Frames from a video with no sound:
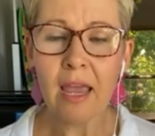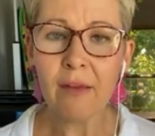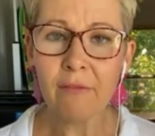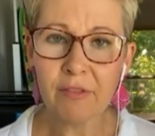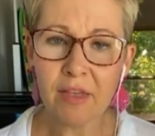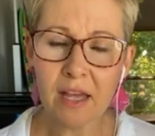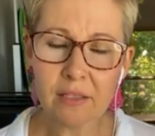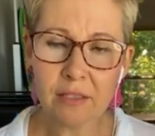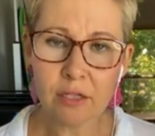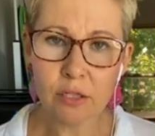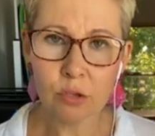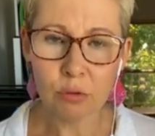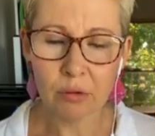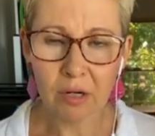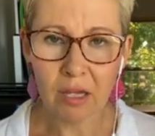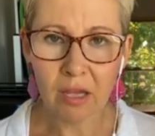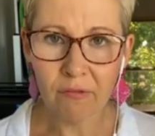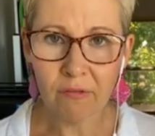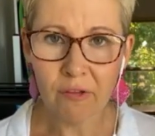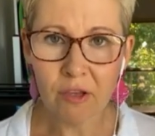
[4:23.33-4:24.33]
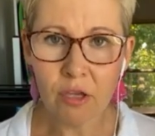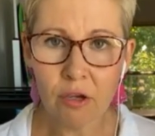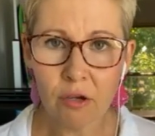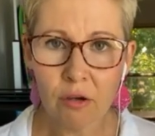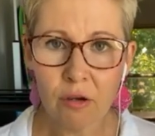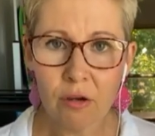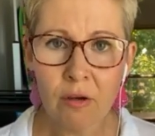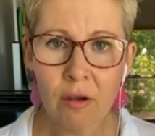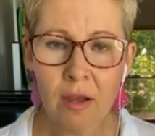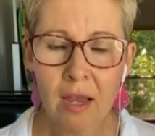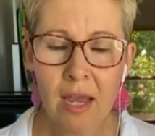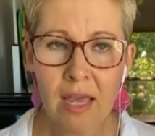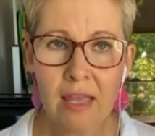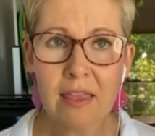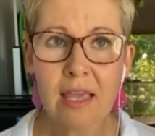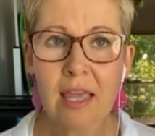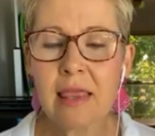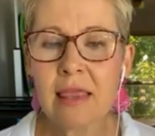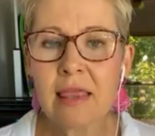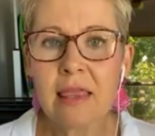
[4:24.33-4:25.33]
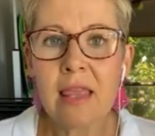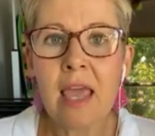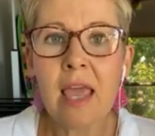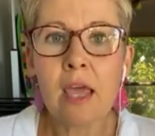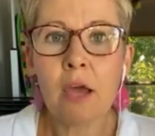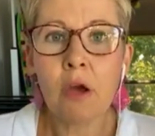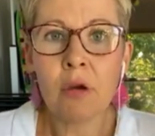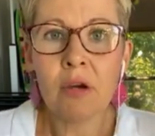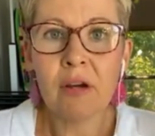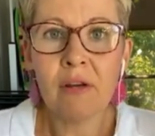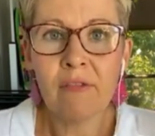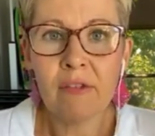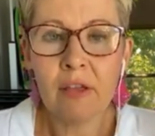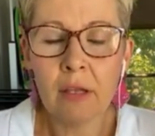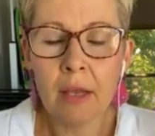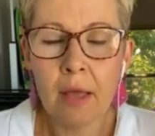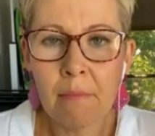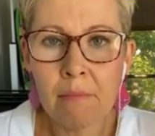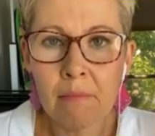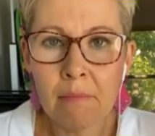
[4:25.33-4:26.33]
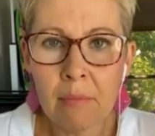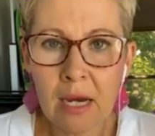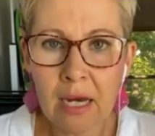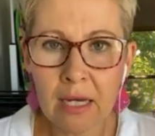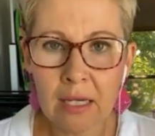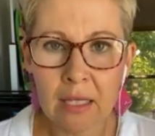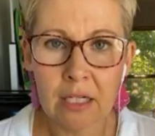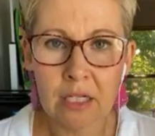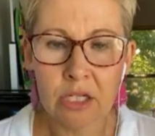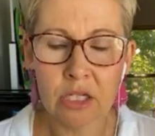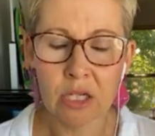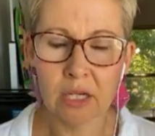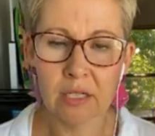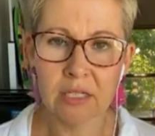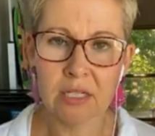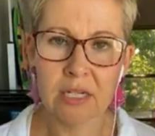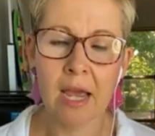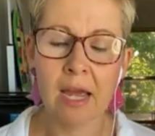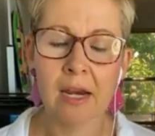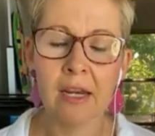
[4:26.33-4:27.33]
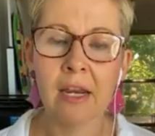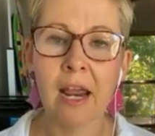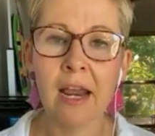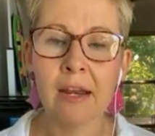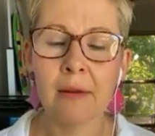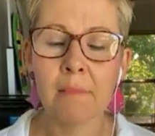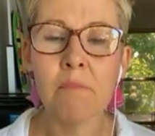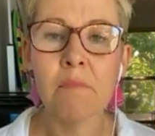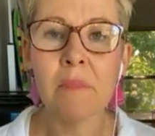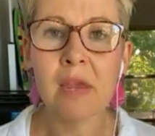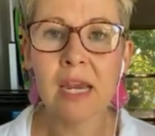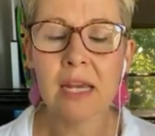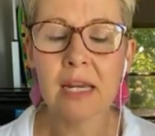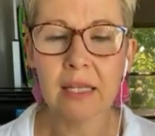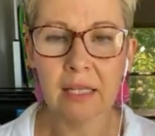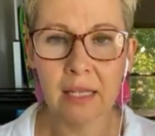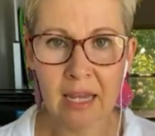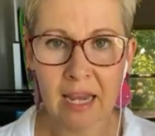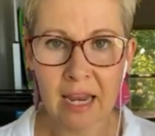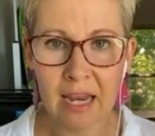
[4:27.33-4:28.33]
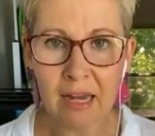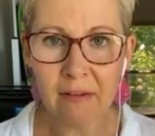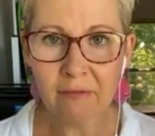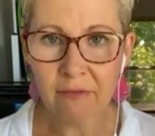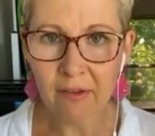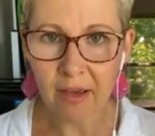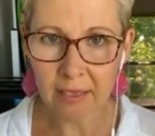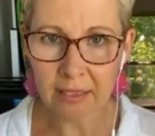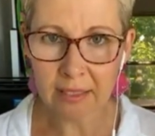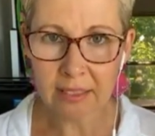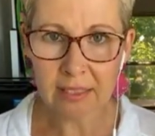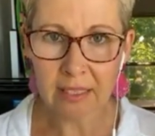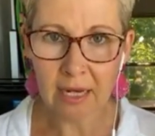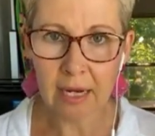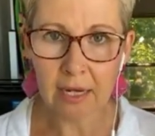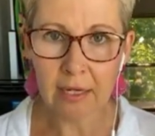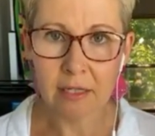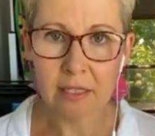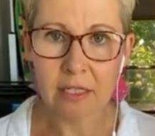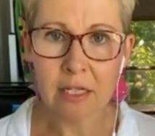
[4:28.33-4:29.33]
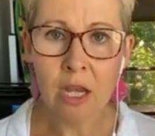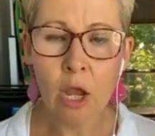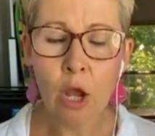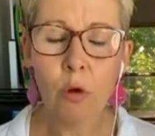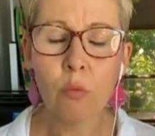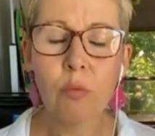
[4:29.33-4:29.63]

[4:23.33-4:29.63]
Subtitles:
if that's a trigger for you, then they're going to feel immediately shut down and immediately invalidated